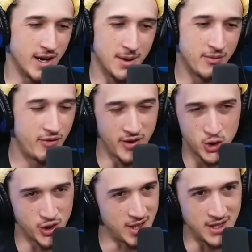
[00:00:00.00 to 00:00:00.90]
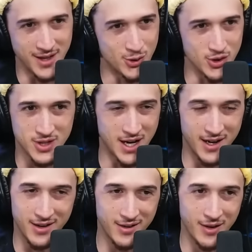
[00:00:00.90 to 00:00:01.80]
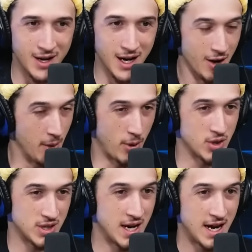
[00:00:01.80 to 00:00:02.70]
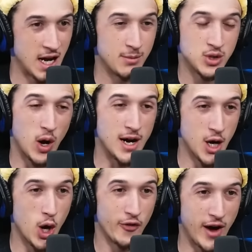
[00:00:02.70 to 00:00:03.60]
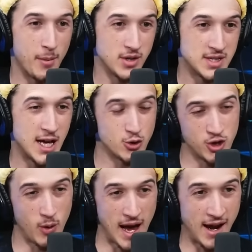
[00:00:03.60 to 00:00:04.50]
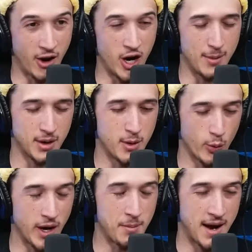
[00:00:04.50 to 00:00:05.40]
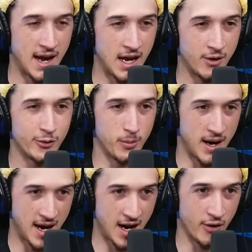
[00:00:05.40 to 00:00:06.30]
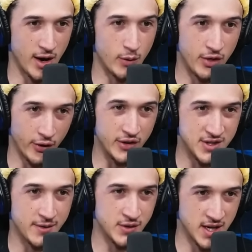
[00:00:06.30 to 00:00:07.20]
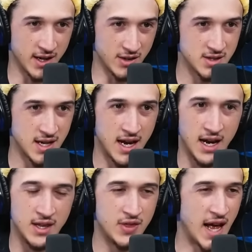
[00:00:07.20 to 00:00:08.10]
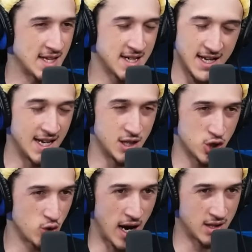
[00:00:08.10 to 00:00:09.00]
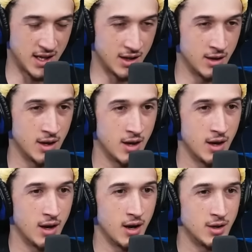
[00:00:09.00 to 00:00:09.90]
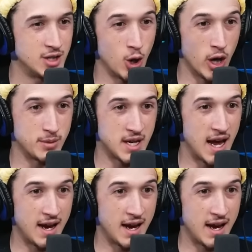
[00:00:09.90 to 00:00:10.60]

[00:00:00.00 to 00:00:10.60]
I'm fidgety. That's just kind of the person I am. So I know if I'm on stage with no hat on, I'm going to be running my hand through my hair every 37 seconds. And hmm. that's going to get distracting. Do you know what I'm saying?